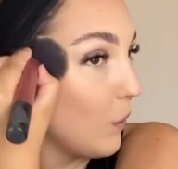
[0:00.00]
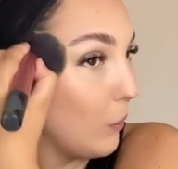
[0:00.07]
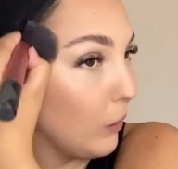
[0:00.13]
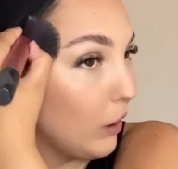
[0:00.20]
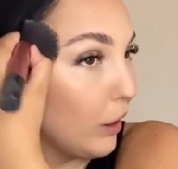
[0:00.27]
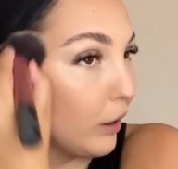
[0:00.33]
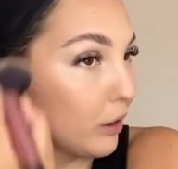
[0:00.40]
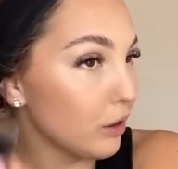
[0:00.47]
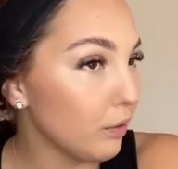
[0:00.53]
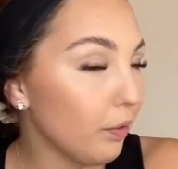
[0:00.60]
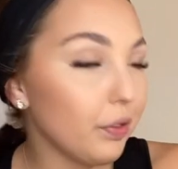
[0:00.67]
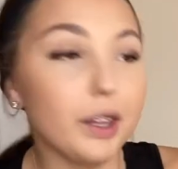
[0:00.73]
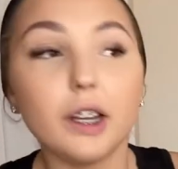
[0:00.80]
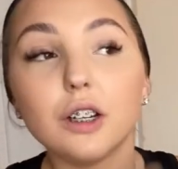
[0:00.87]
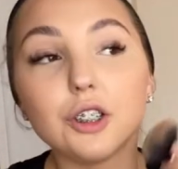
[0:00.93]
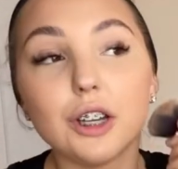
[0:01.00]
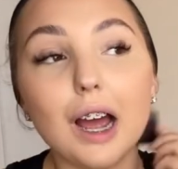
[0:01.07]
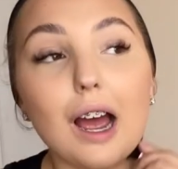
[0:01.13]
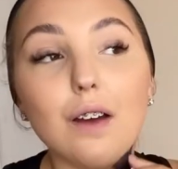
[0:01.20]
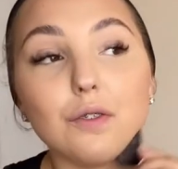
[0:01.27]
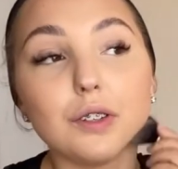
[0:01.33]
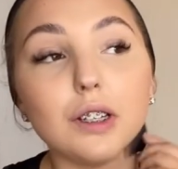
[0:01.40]
Like, some things you
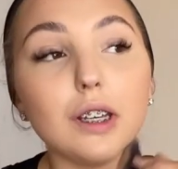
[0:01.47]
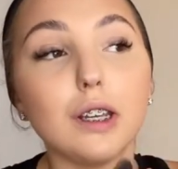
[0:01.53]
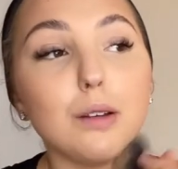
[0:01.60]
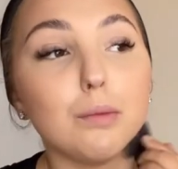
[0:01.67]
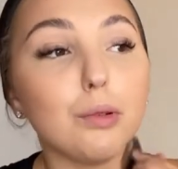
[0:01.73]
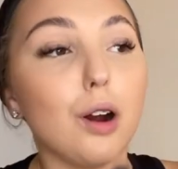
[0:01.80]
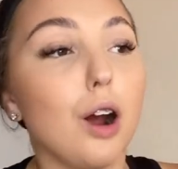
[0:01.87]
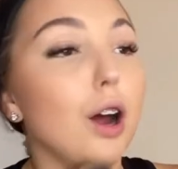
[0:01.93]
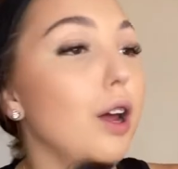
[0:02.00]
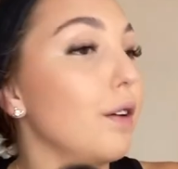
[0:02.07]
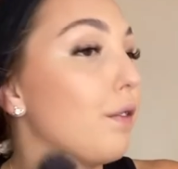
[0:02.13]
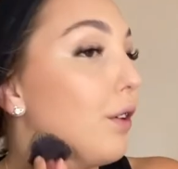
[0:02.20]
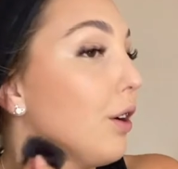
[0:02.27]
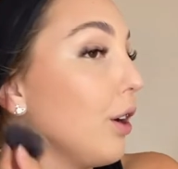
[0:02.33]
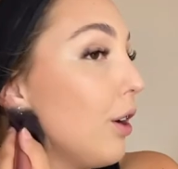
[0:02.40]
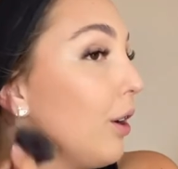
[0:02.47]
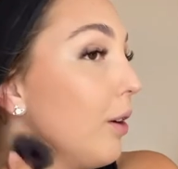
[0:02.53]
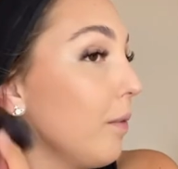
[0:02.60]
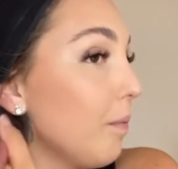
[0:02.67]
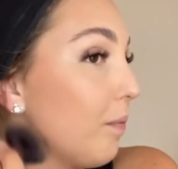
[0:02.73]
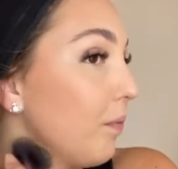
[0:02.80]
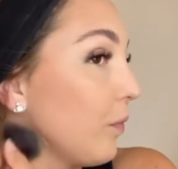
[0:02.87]
have to keep
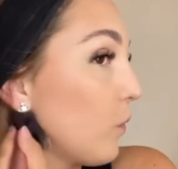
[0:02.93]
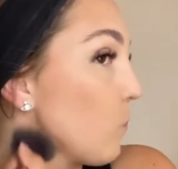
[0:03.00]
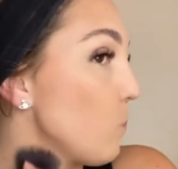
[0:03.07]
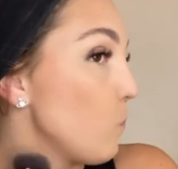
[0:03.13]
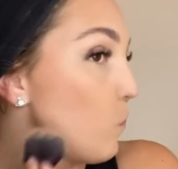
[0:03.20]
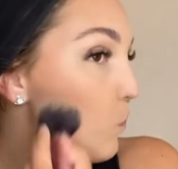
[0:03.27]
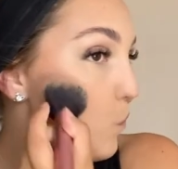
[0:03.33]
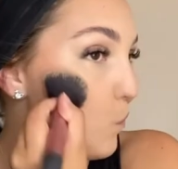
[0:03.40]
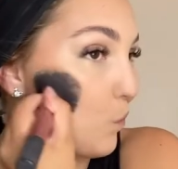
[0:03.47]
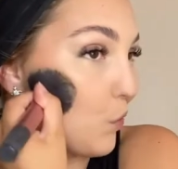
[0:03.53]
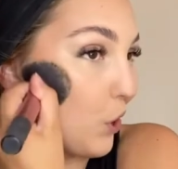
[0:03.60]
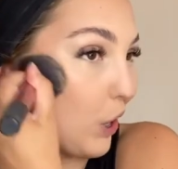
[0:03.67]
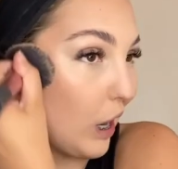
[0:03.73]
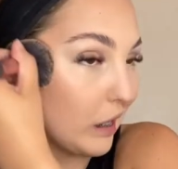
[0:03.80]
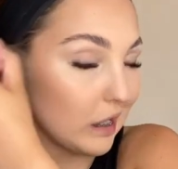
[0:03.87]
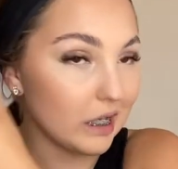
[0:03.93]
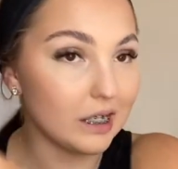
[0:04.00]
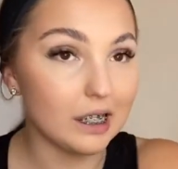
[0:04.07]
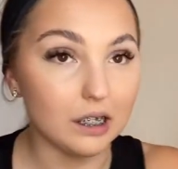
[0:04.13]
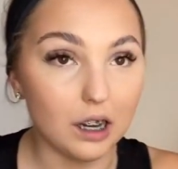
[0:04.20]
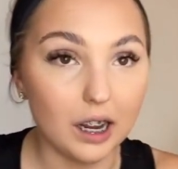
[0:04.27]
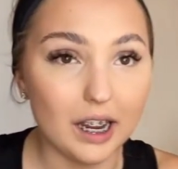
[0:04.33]
private. But as I
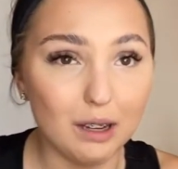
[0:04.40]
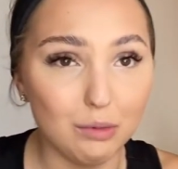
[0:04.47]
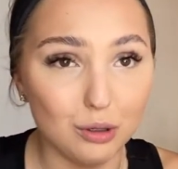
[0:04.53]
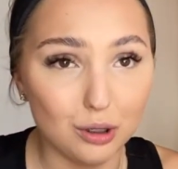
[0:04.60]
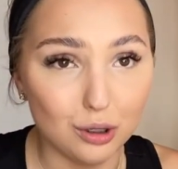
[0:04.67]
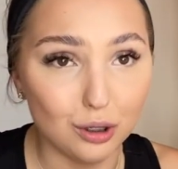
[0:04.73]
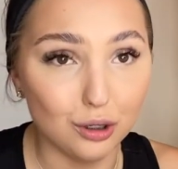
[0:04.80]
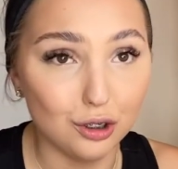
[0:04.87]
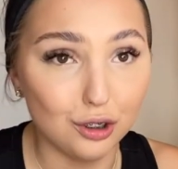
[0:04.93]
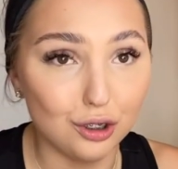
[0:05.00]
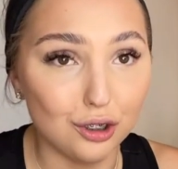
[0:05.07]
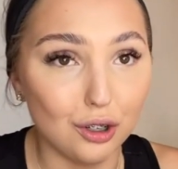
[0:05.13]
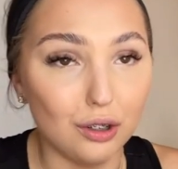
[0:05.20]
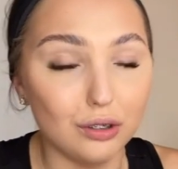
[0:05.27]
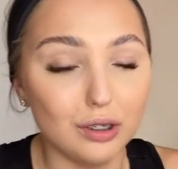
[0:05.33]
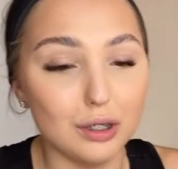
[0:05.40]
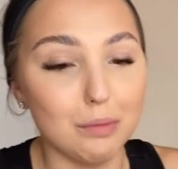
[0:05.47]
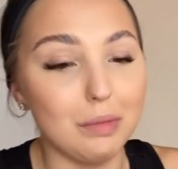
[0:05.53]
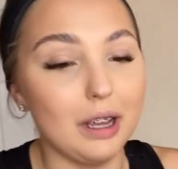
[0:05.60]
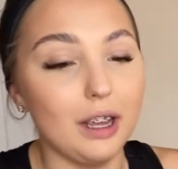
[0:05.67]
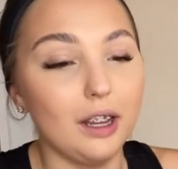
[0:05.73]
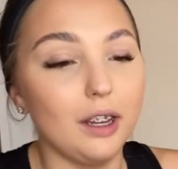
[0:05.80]
said, like, it was such a shock to
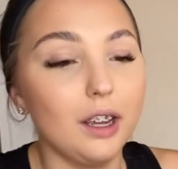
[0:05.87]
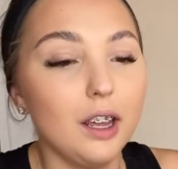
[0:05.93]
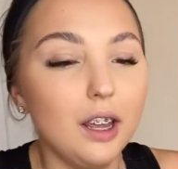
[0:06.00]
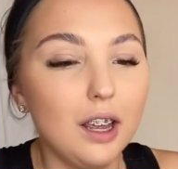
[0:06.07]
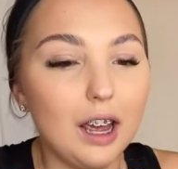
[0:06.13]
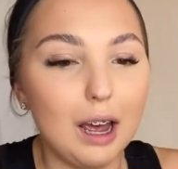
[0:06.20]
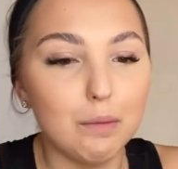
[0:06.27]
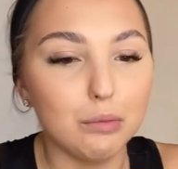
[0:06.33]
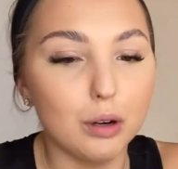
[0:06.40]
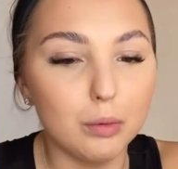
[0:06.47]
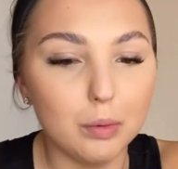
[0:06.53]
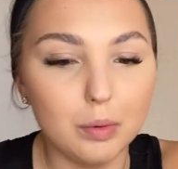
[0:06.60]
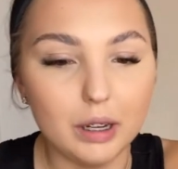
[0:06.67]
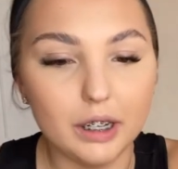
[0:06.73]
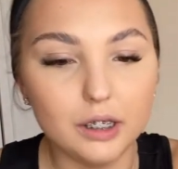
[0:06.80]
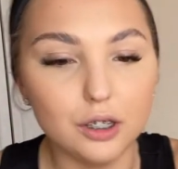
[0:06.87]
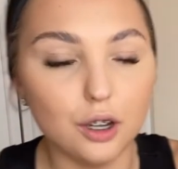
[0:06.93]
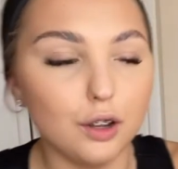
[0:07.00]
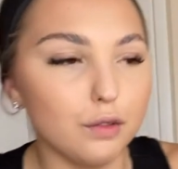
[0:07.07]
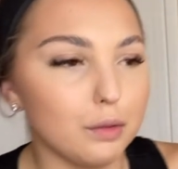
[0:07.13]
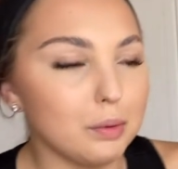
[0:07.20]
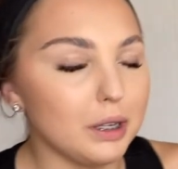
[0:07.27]
me and probably
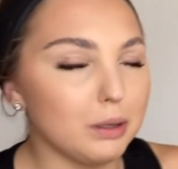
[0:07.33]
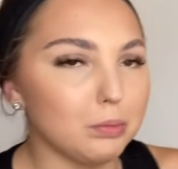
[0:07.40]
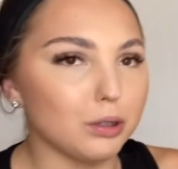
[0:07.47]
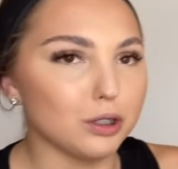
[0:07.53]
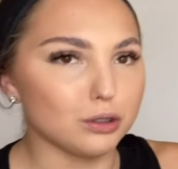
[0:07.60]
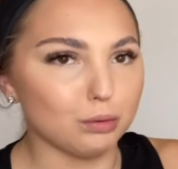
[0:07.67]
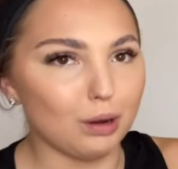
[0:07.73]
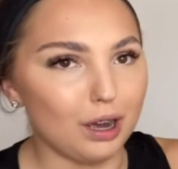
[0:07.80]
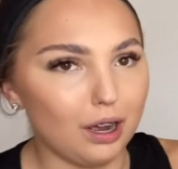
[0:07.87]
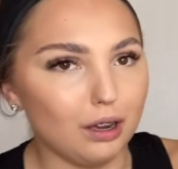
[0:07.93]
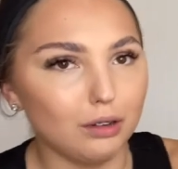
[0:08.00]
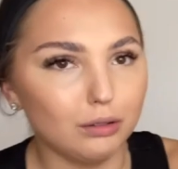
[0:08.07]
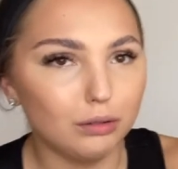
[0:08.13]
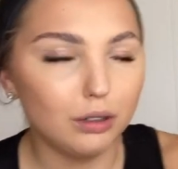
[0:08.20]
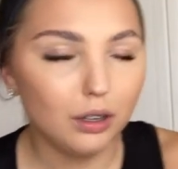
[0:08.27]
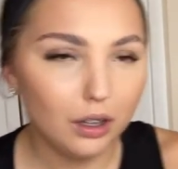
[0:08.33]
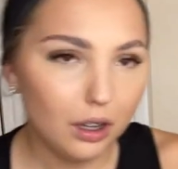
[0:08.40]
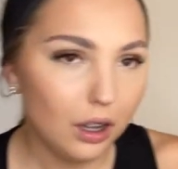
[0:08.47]
to other people as well.